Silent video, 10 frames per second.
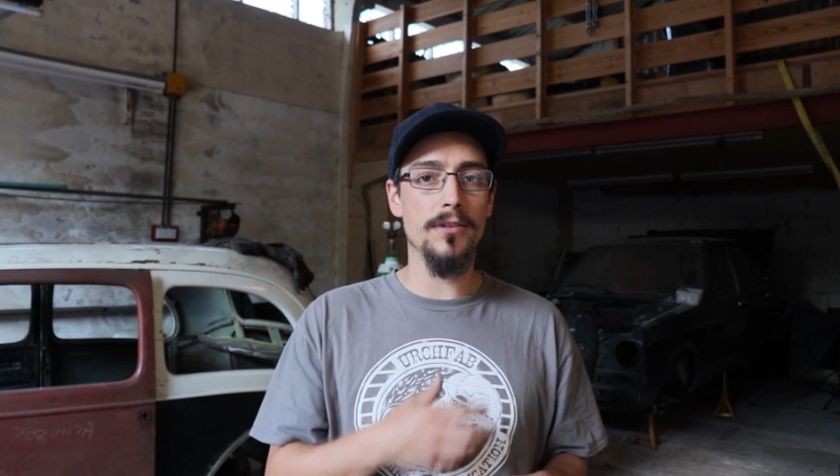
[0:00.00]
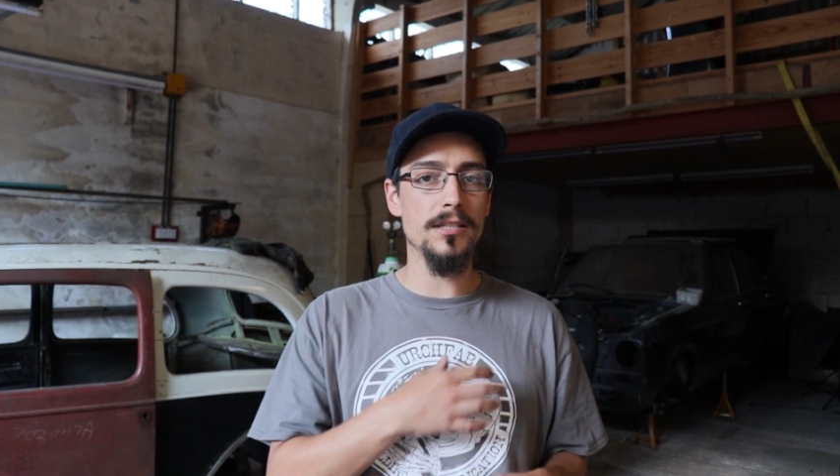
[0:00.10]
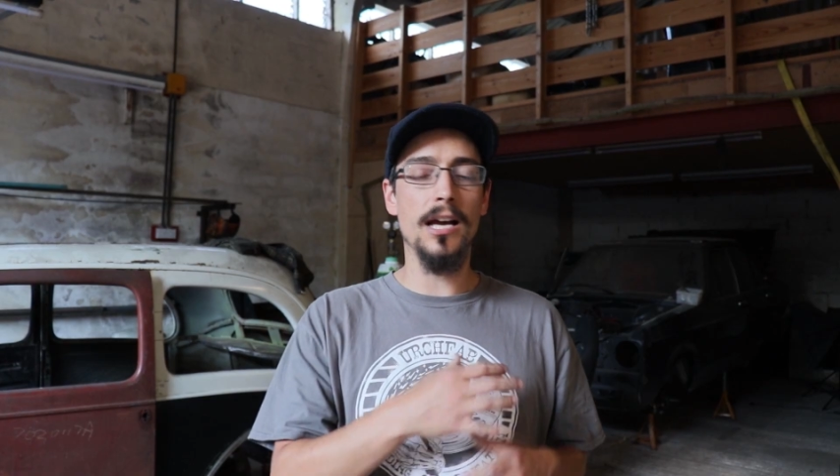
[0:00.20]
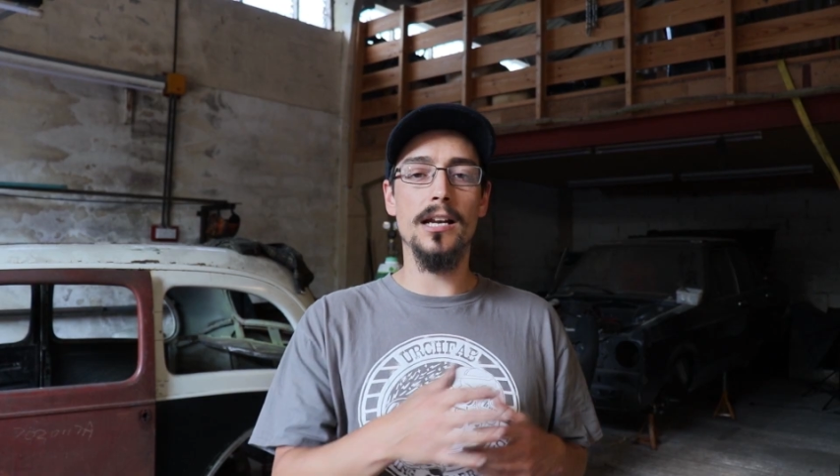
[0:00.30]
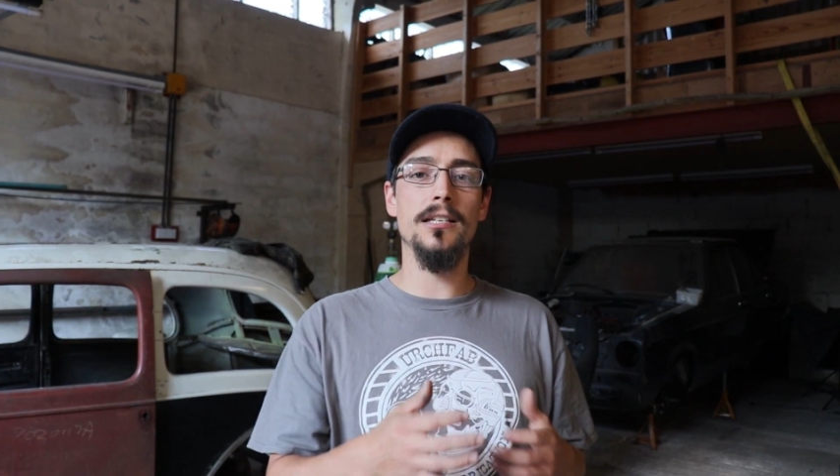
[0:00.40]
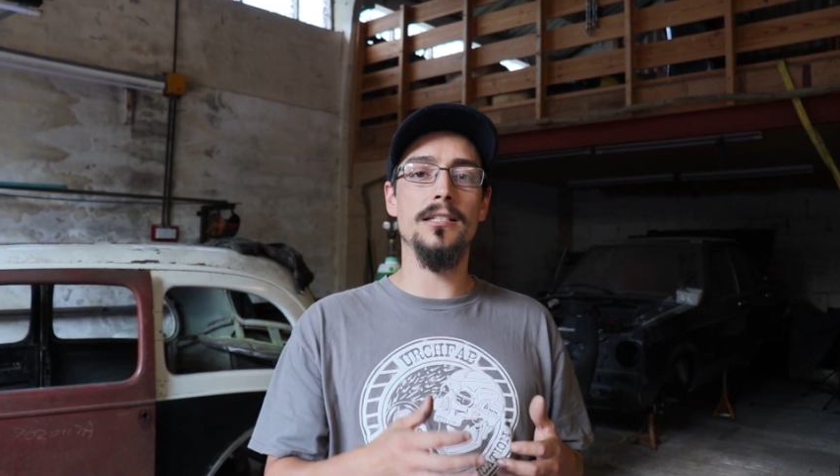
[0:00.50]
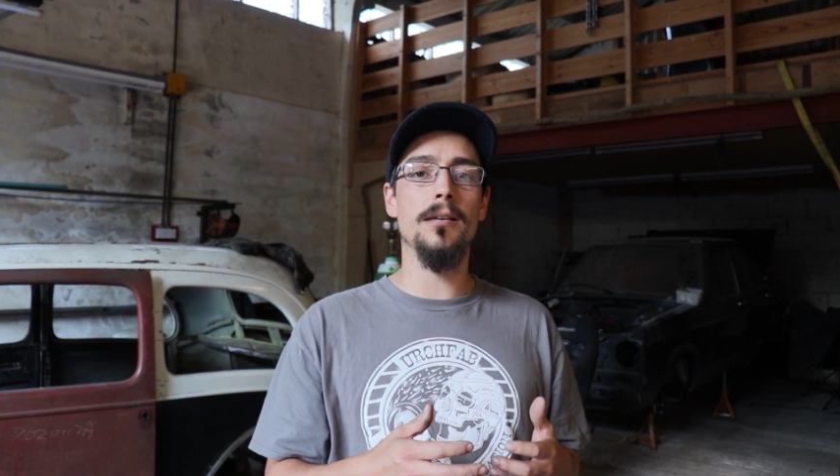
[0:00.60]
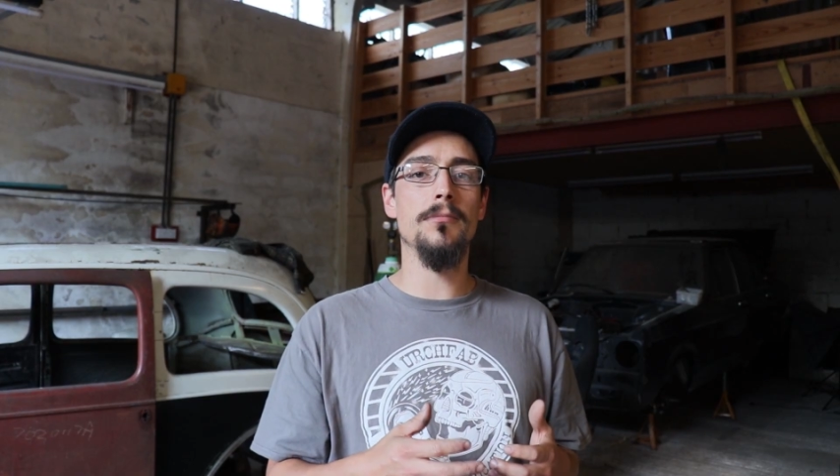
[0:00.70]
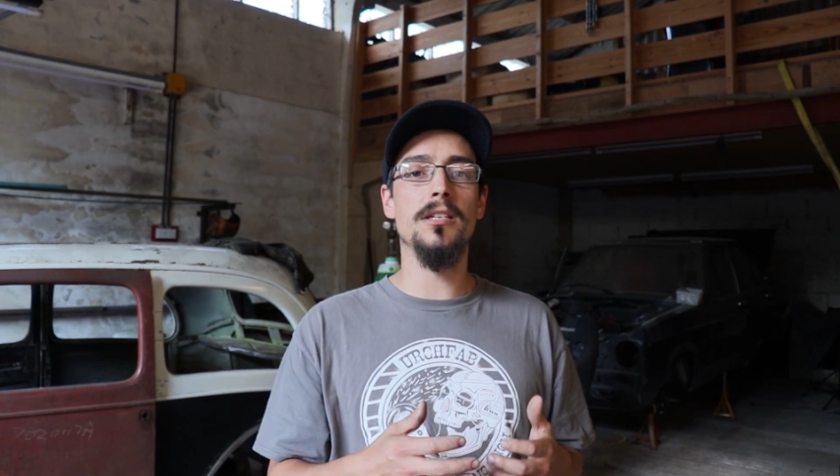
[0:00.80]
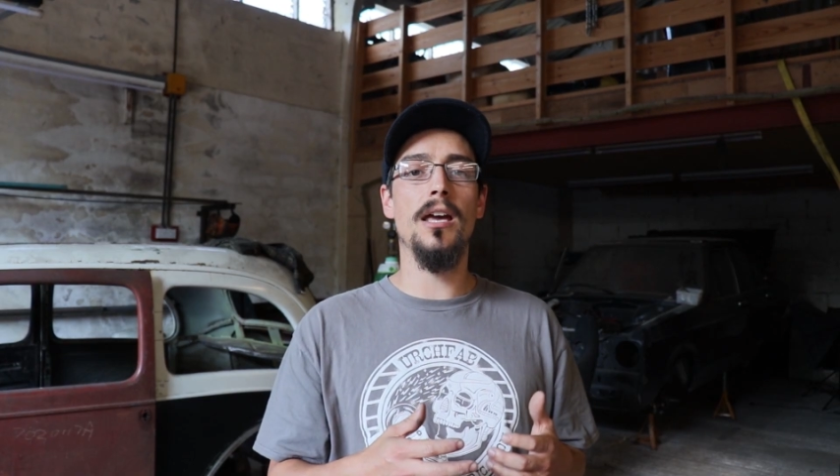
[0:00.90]
exactly the
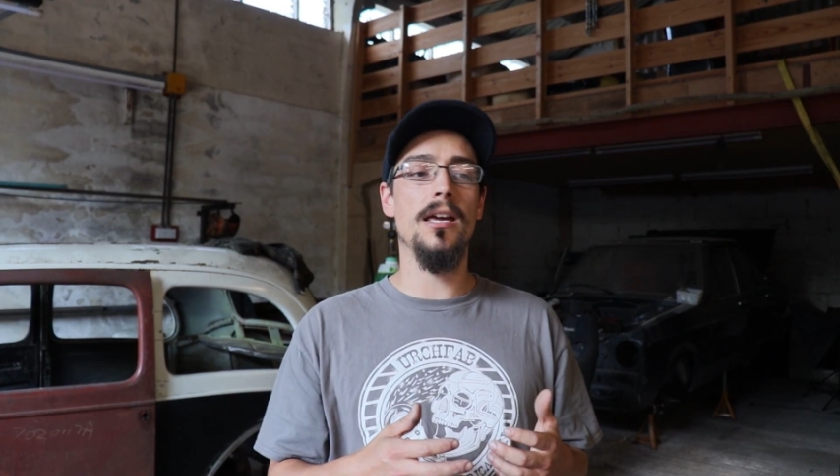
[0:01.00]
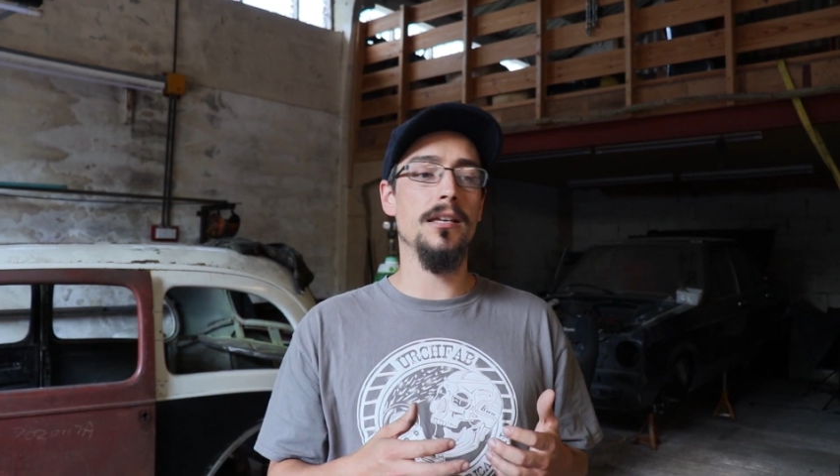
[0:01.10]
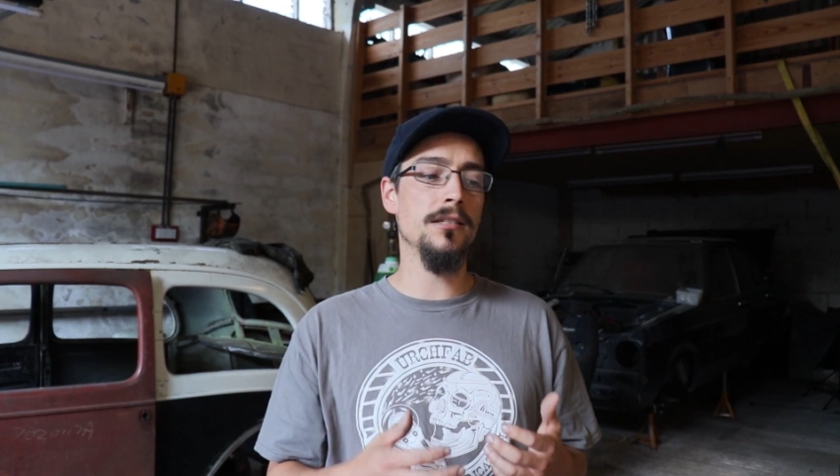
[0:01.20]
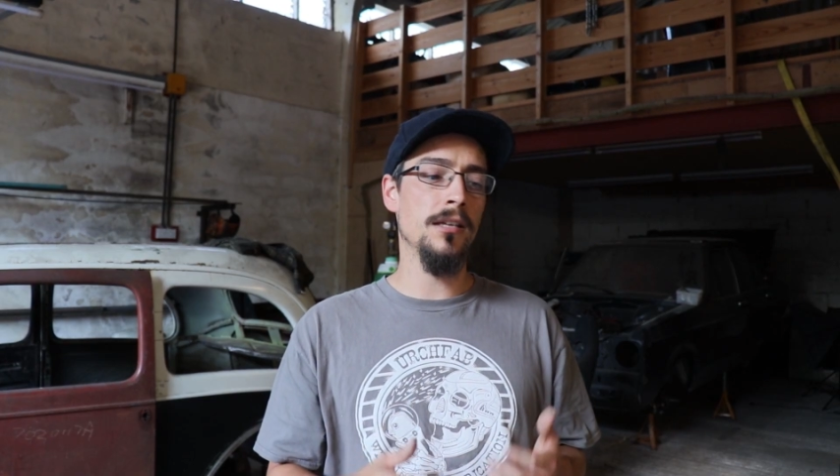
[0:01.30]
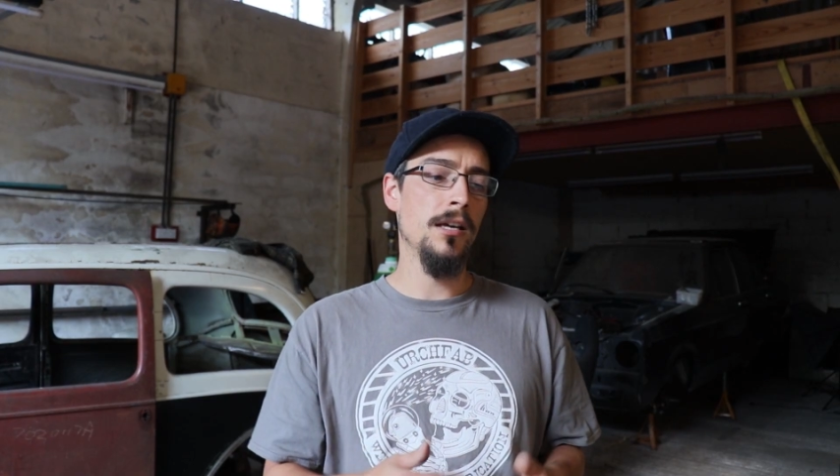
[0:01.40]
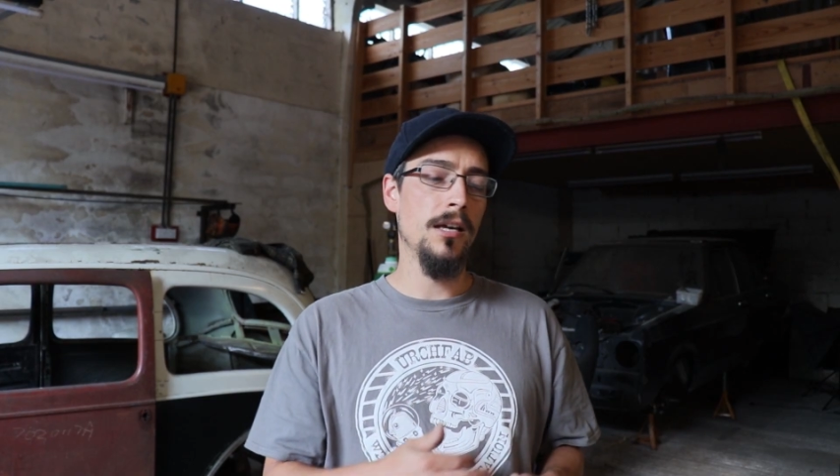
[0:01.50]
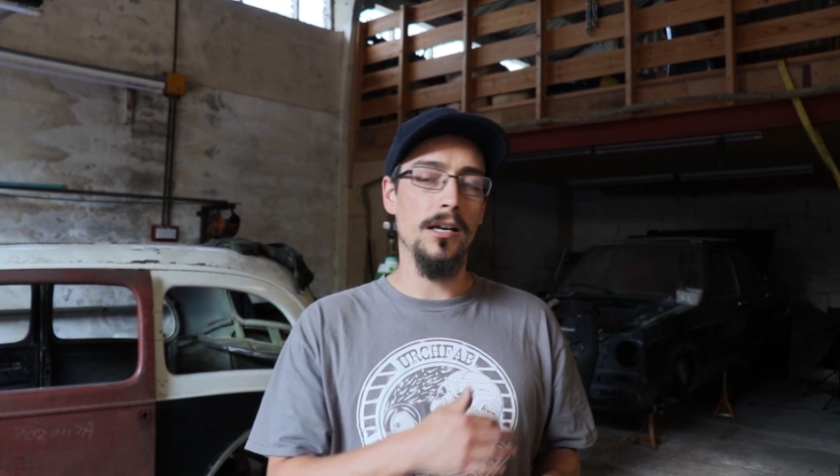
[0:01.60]
same settings,